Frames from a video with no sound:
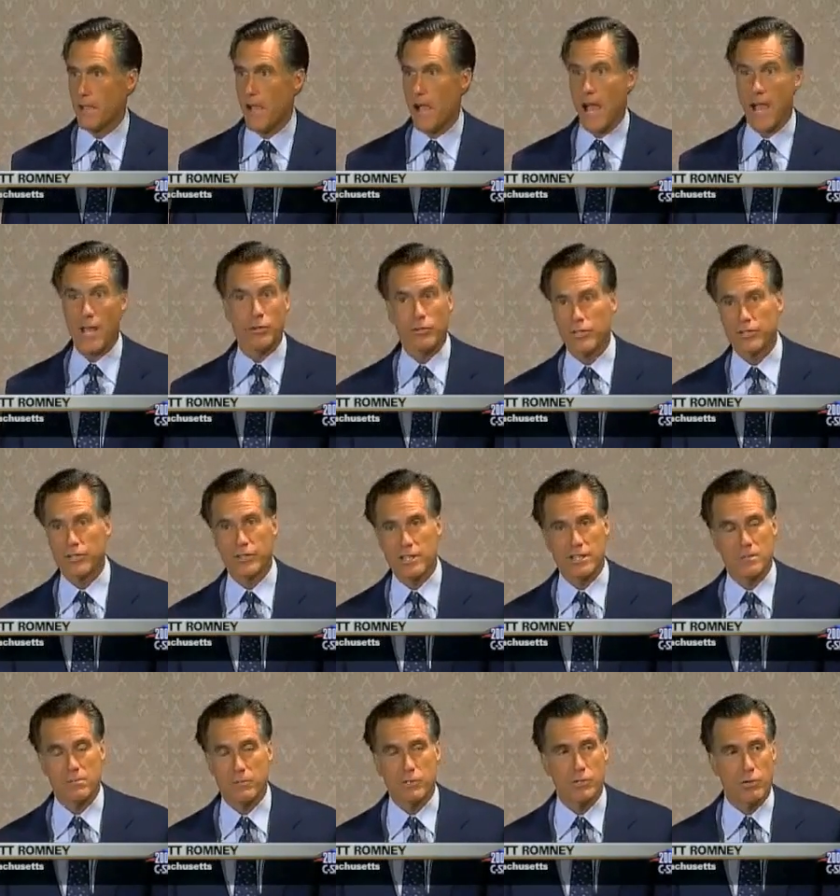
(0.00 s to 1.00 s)
I don't think
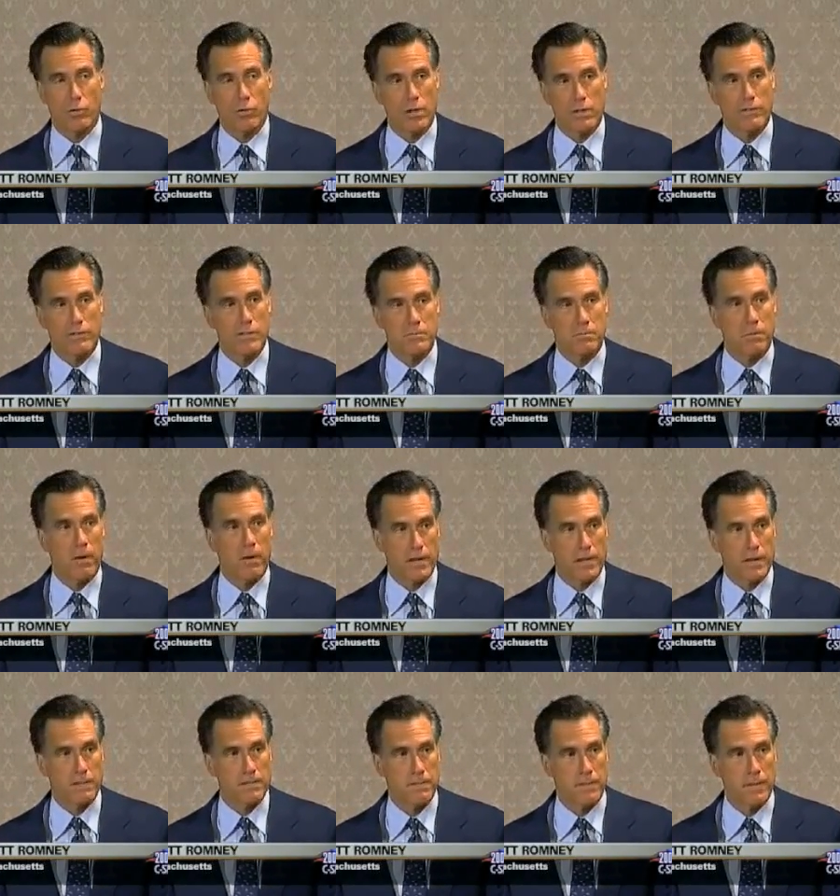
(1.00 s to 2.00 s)
that's the majority of his
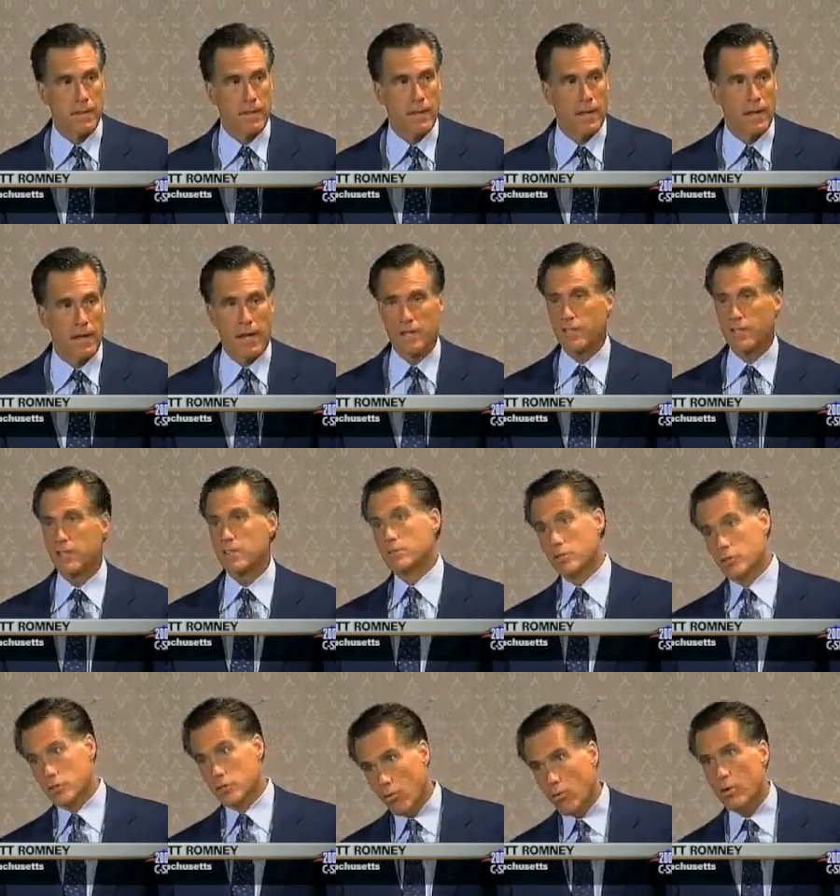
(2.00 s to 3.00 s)
party. I think the
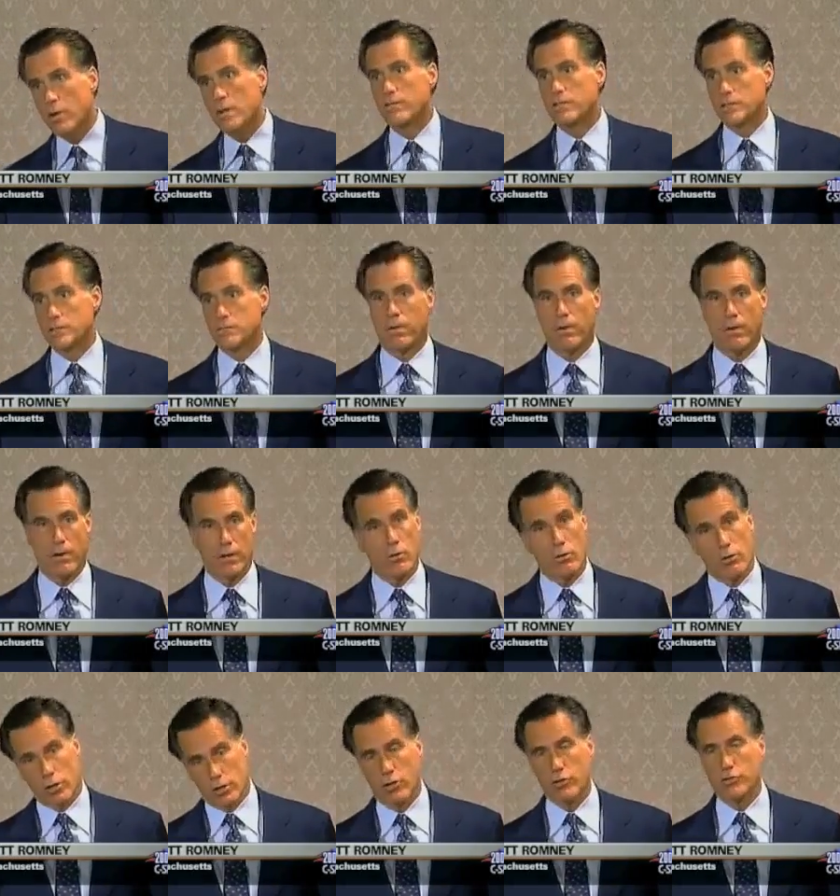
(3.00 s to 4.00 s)
majority of his party,
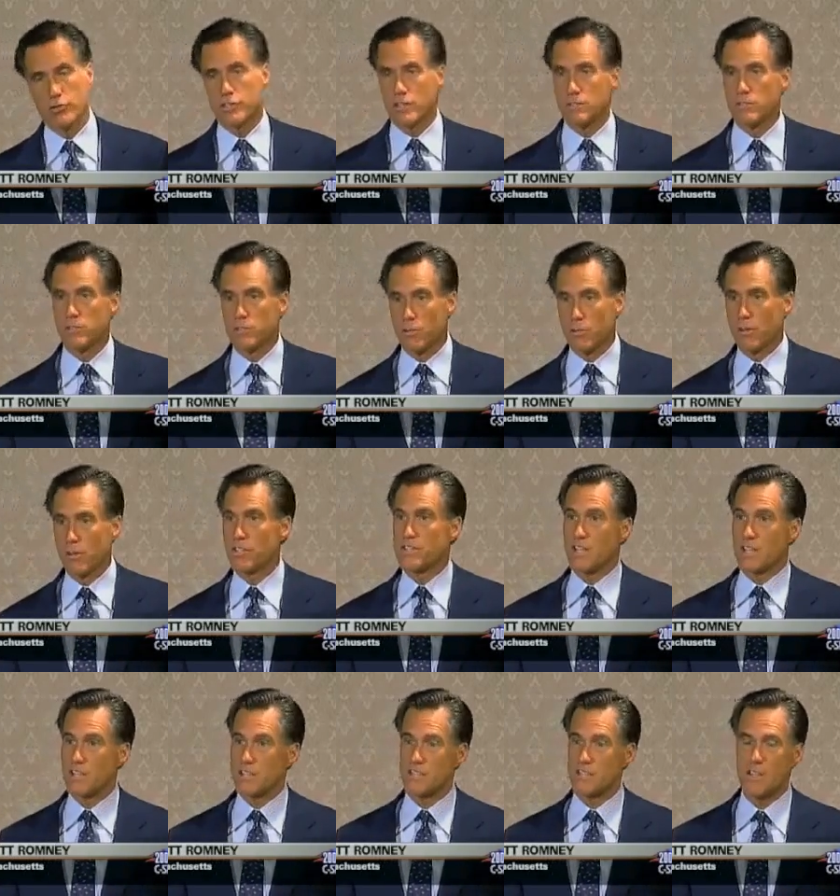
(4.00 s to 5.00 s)
or close to the majority,
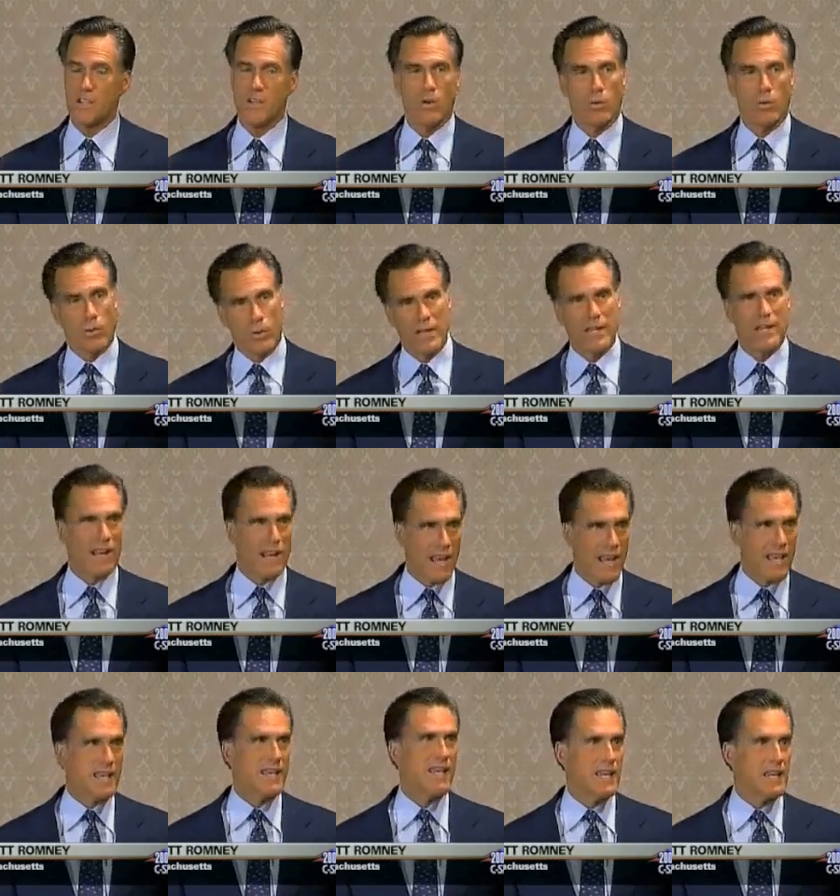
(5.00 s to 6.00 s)
says, we didn't
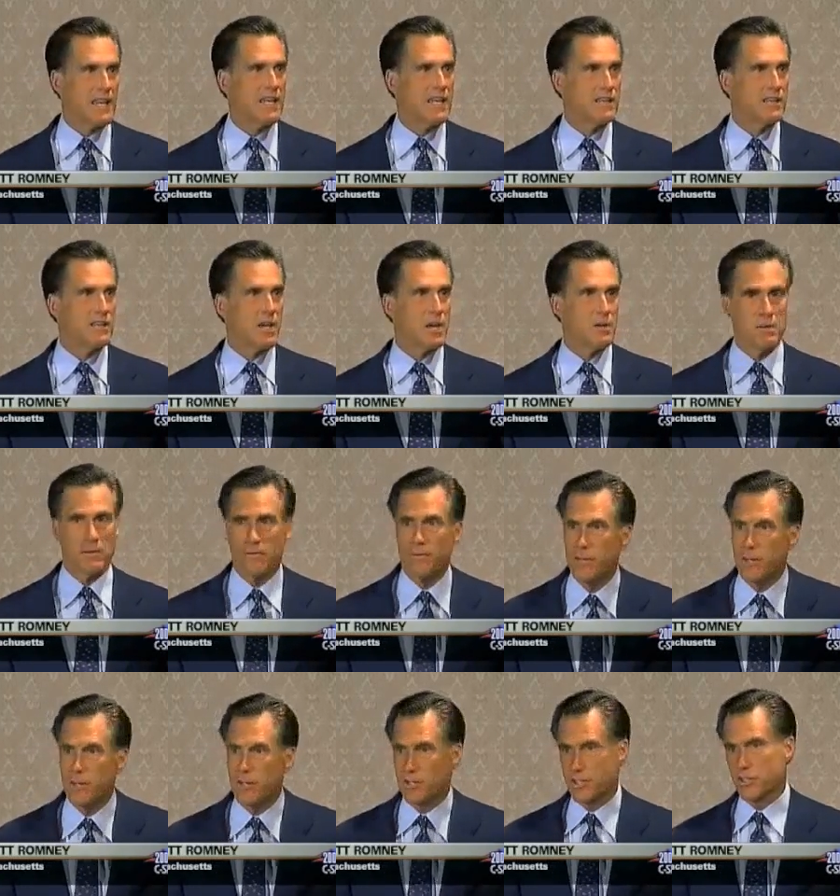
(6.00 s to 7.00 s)
like getting in there, but
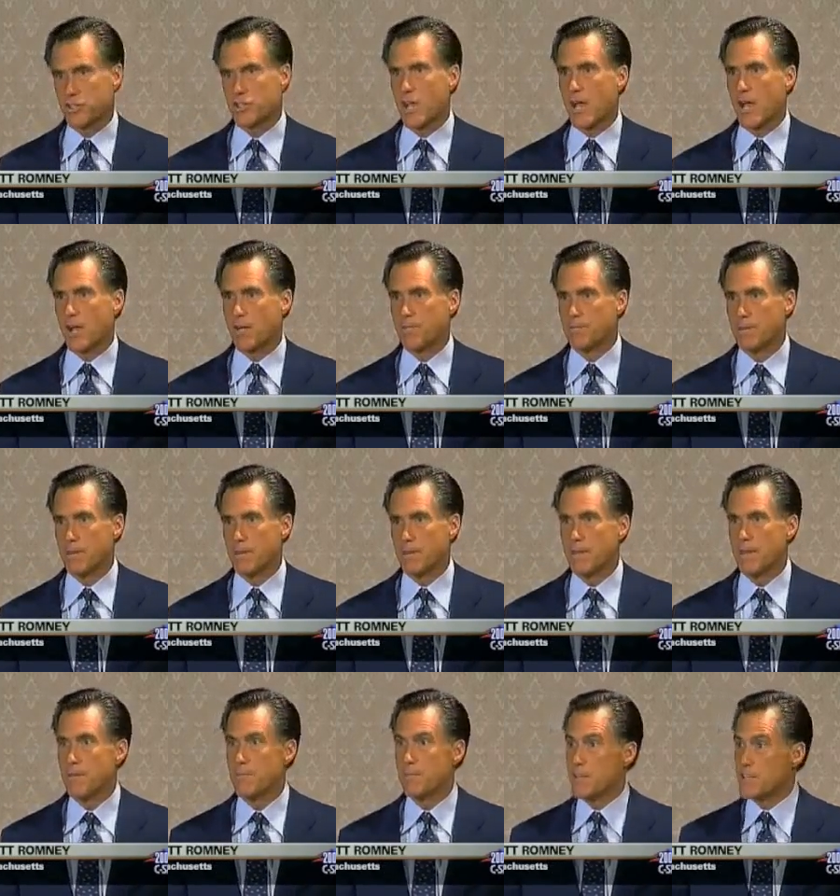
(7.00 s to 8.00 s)
finish the job.
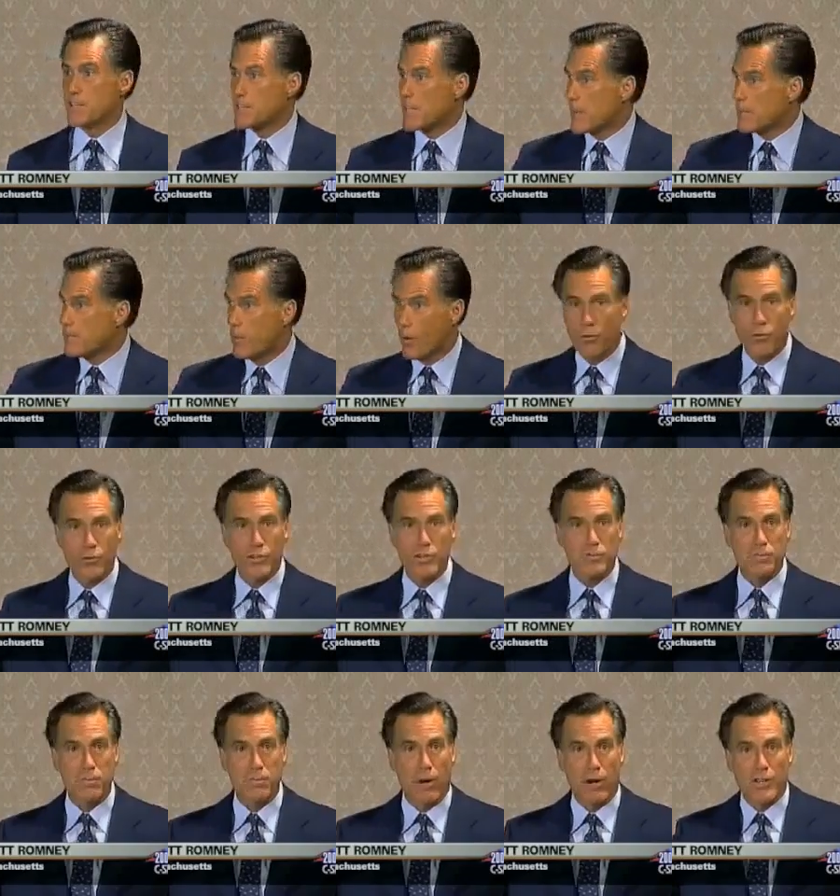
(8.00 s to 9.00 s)
But he's got both in
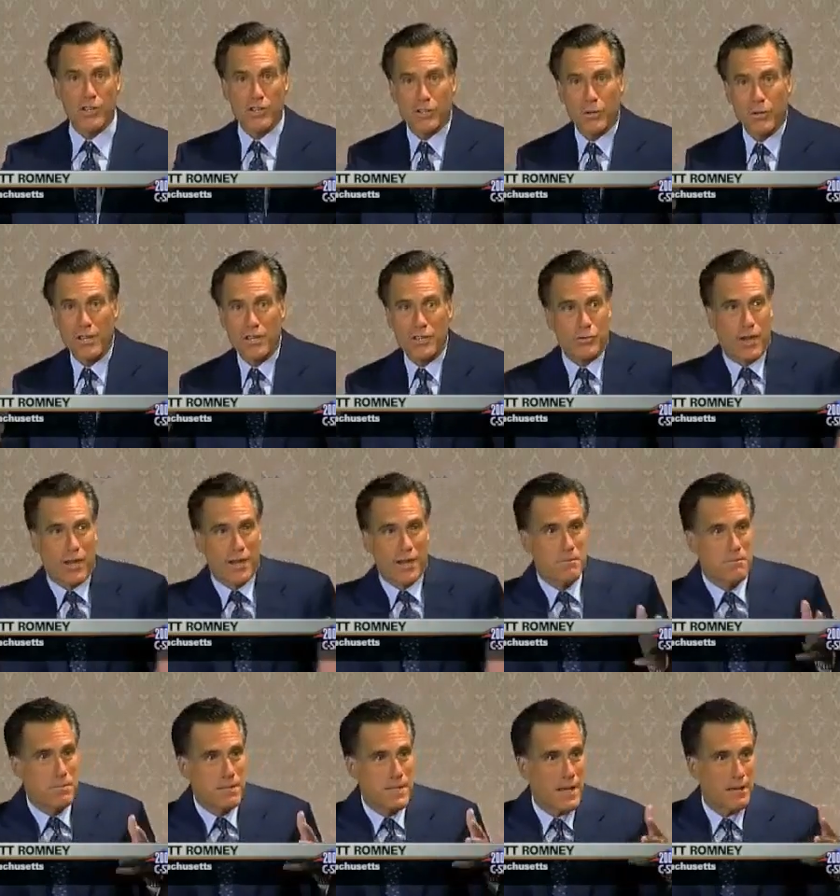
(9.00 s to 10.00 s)
his party, so he's trying
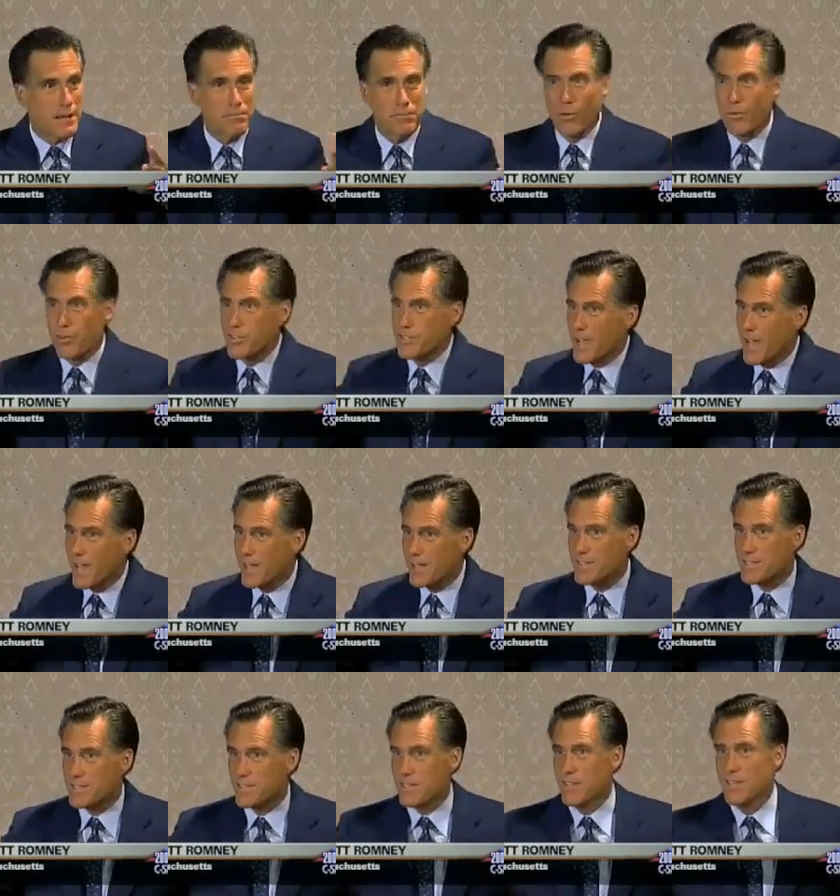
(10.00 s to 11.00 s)
to be on both
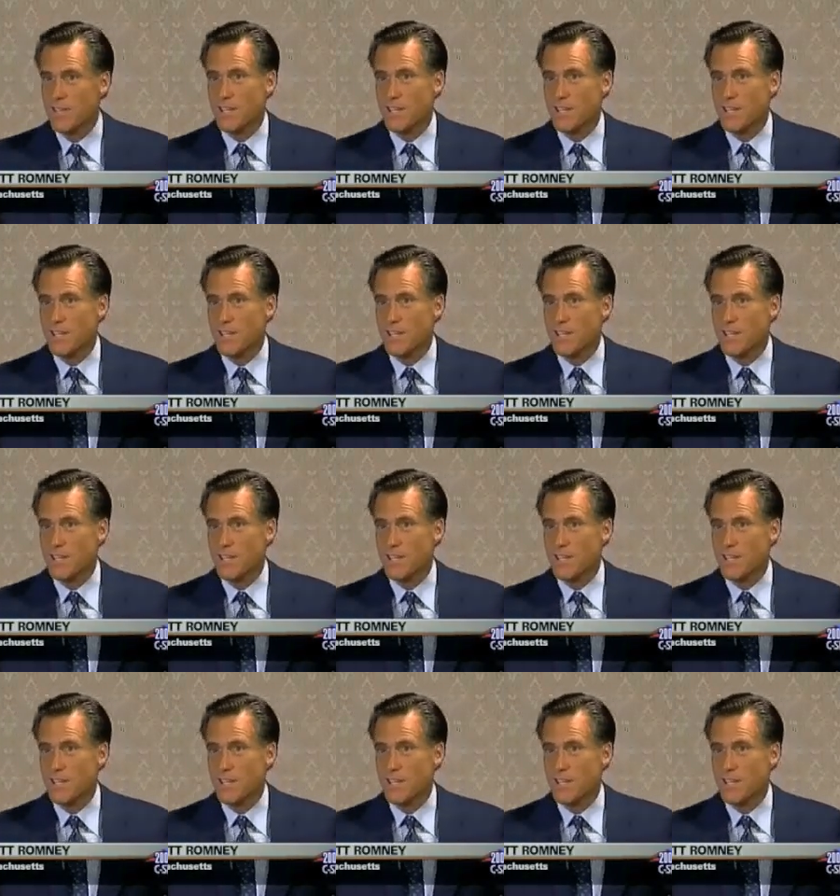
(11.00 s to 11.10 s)
sides.